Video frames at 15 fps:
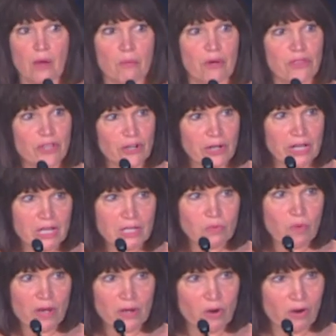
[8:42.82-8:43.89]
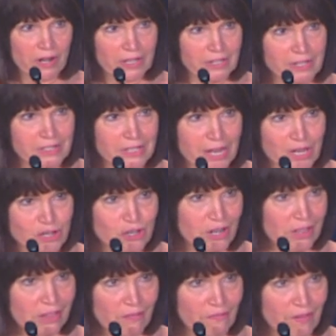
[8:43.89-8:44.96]
But there is one organization
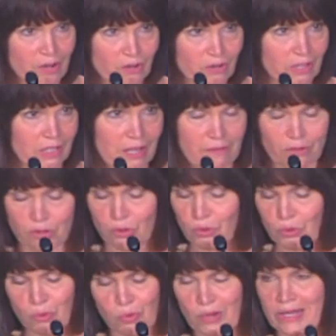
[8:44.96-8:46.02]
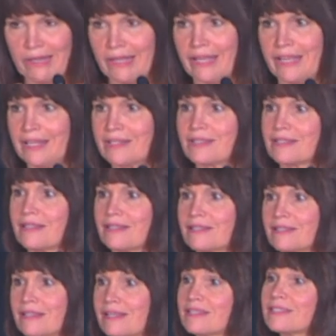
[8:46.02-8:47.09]
at the federal level who really gets this,
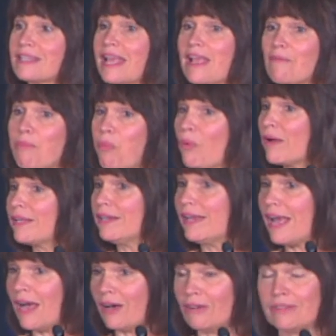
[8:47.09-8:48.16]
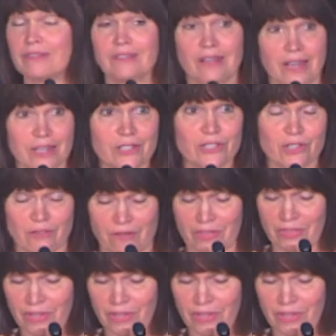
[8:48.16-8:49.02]
and as Dave pointed out, I serve on